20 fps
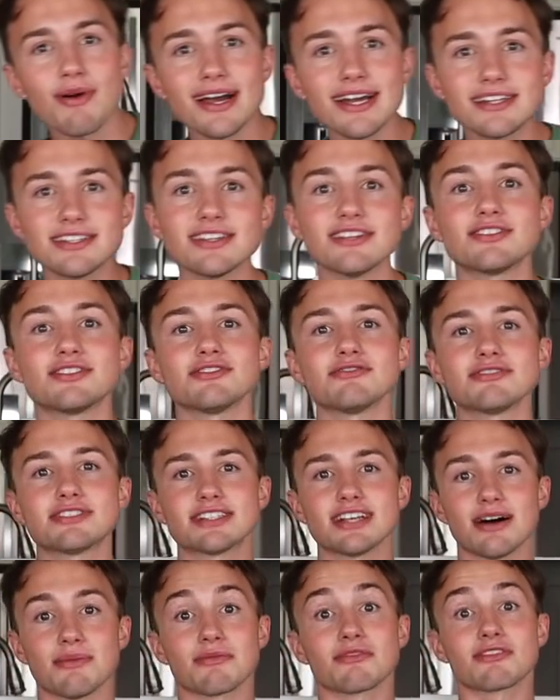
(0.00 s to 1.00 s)
wanted to do
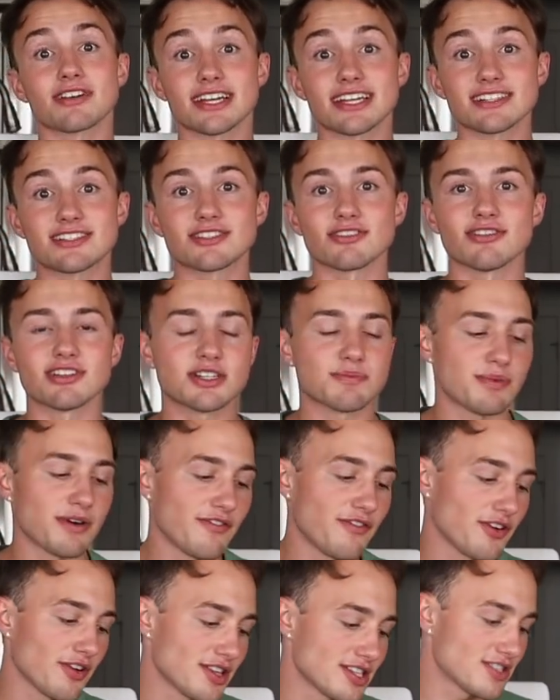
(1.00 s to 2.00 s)
some research
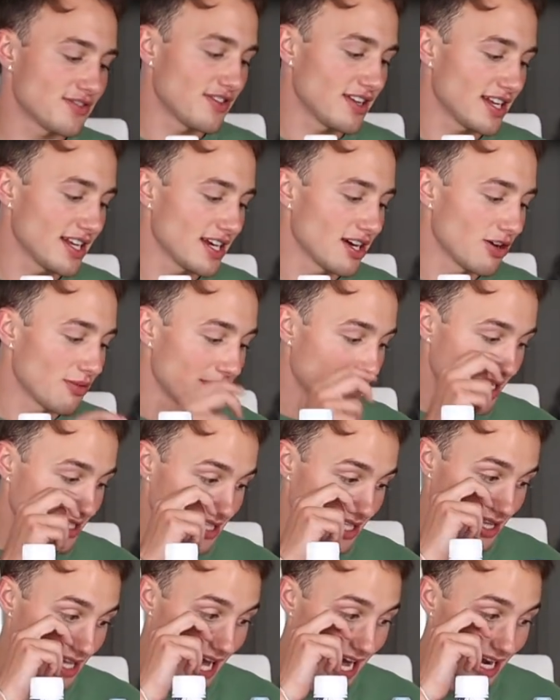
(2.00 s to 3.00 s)
before this video because
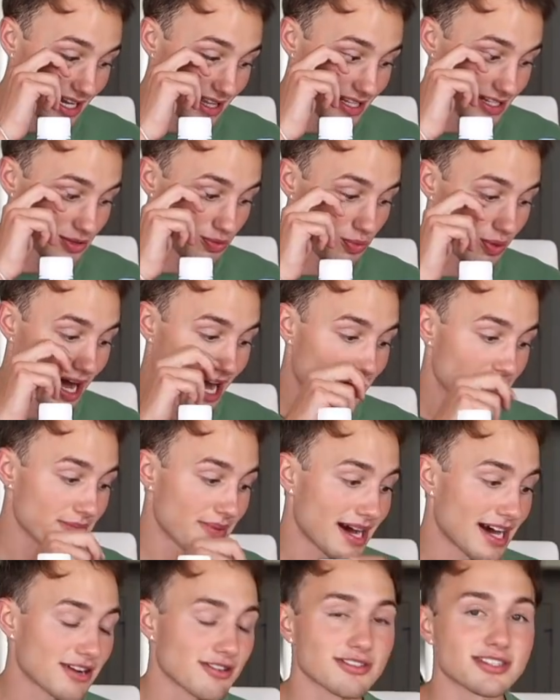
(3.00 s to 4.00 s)
a lot of these water
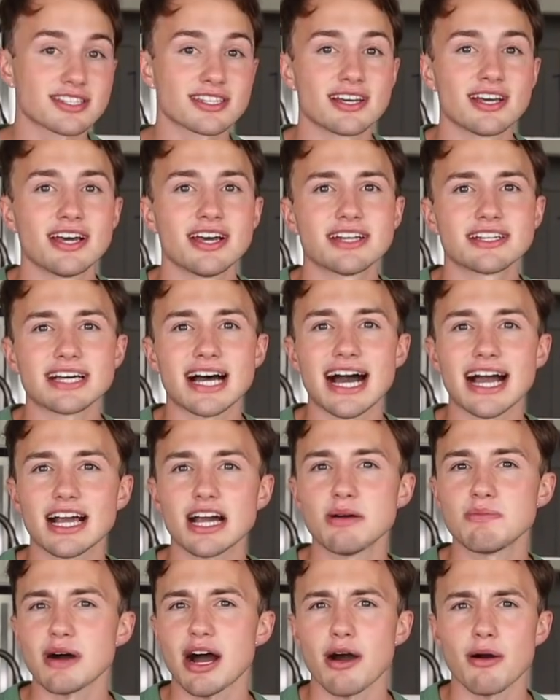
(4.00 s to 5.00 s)
bottles talk
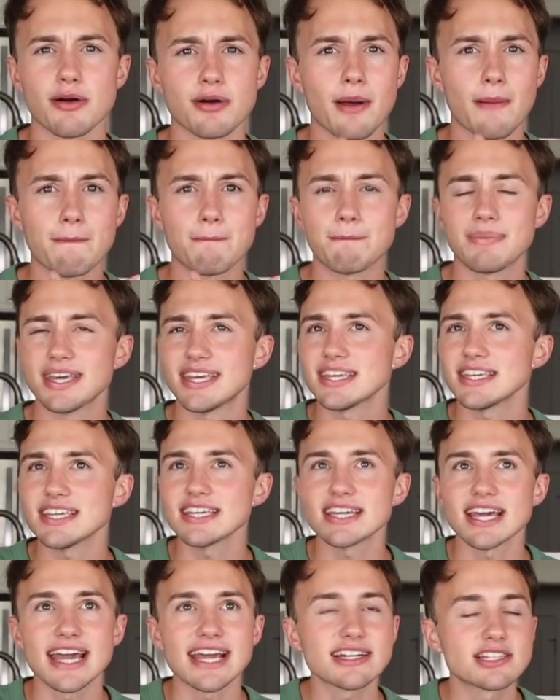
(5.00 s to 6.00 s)
about
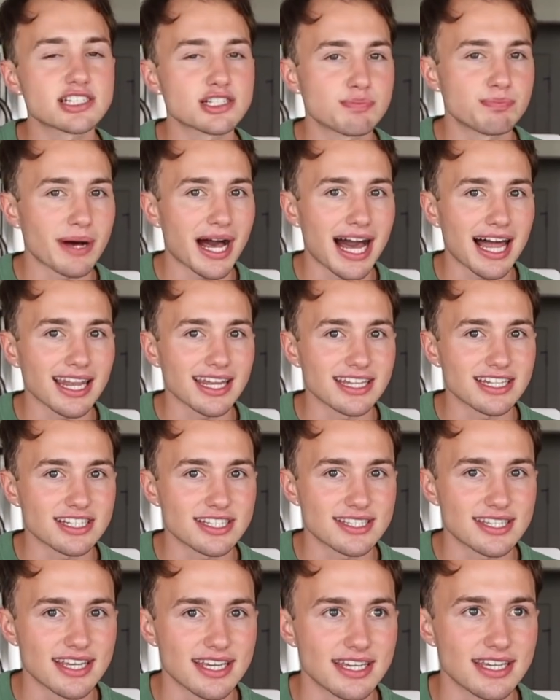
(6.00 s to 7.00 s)
pH
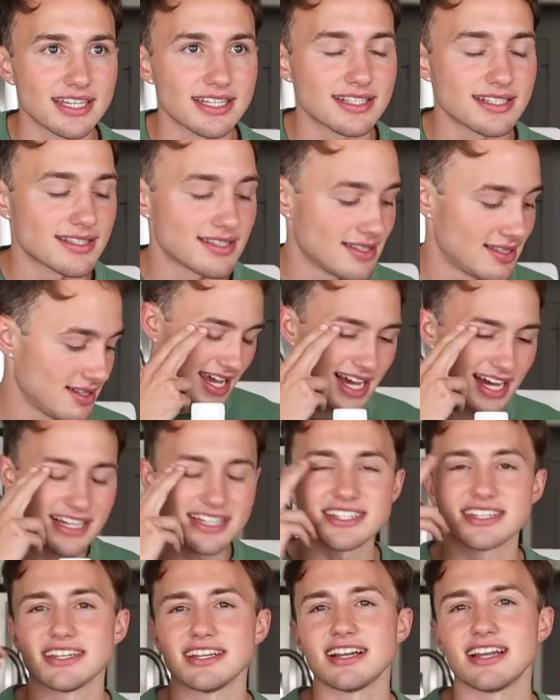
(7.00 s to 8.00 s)
balances and
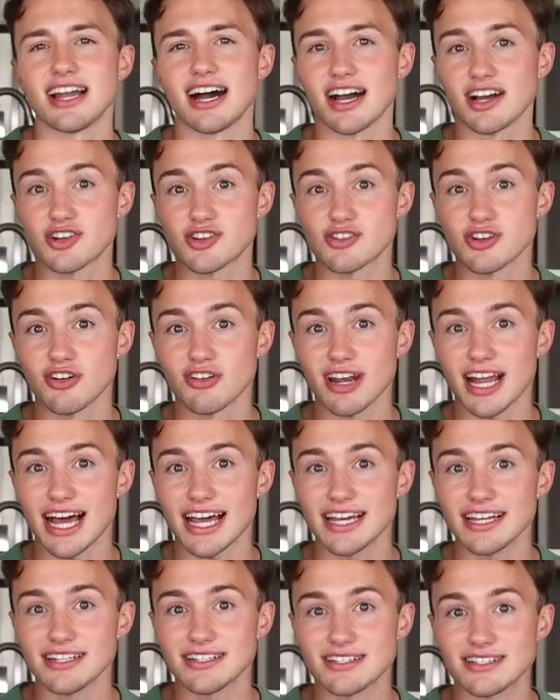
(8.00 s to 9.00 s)

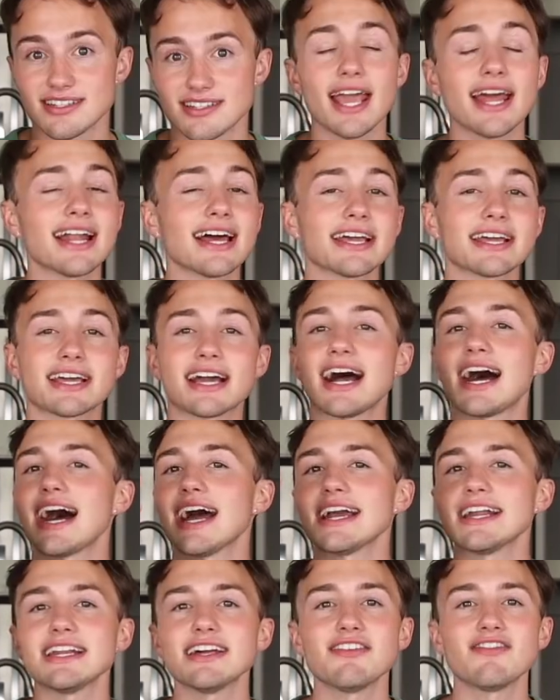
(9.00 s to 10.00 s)
electrolytes, and I
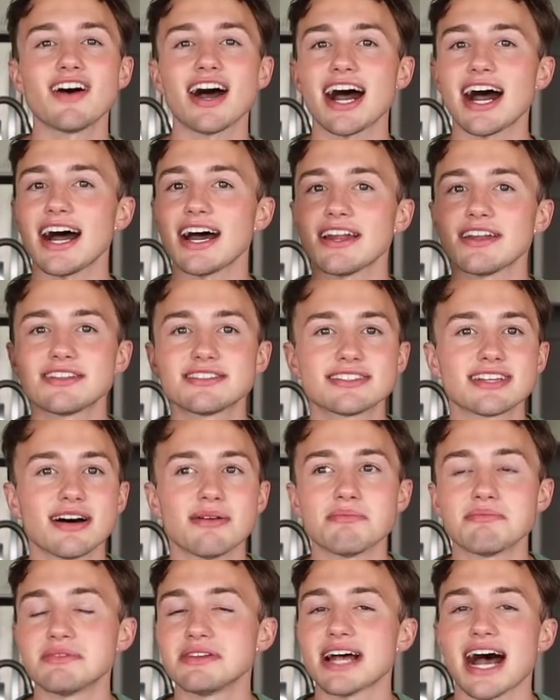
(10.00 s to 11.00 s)
kind of had
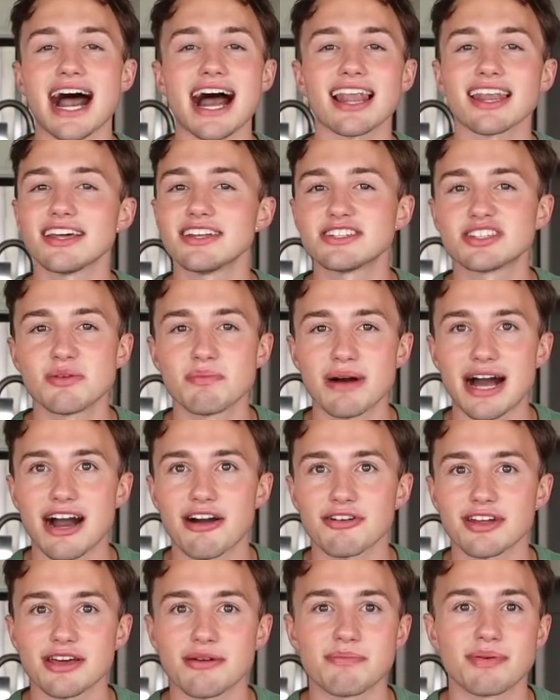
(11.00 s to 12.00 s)
some knowledge
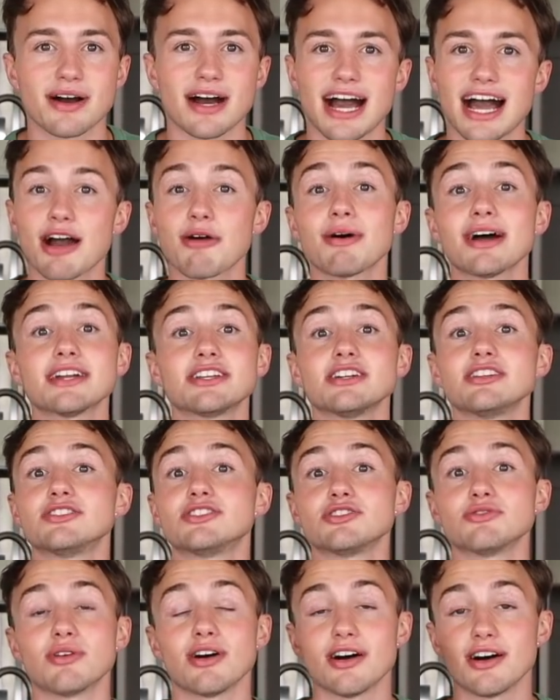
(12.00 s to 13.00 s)
about it, but I wanted to
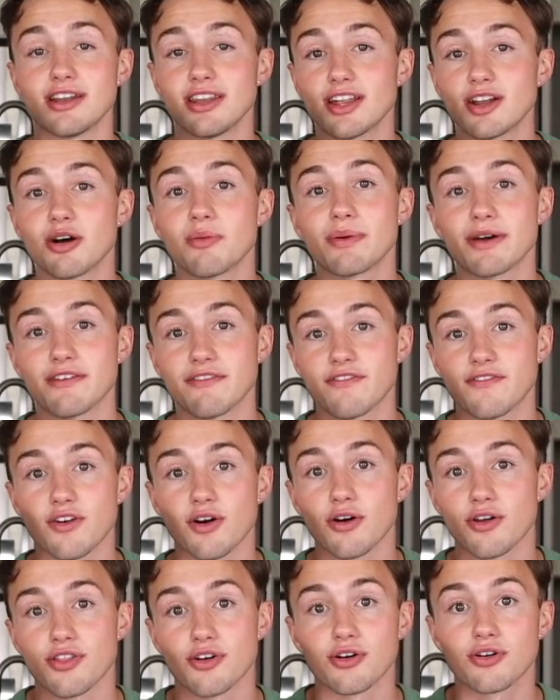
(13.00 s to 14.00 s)
do a little bit
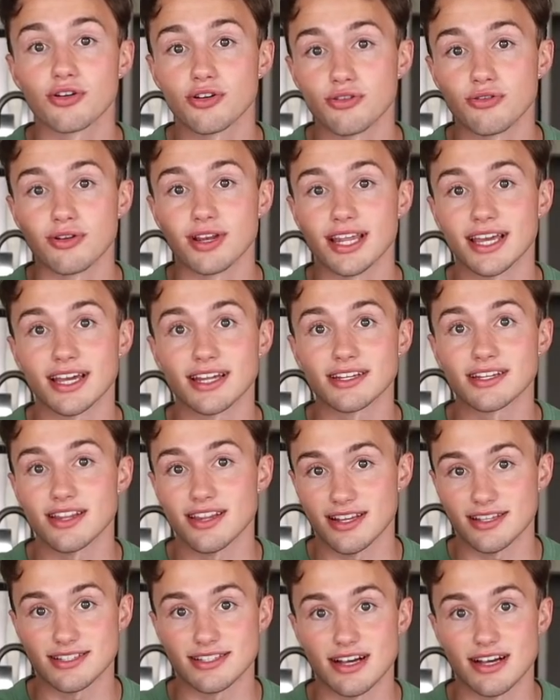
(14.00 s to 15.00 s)
further Googling into this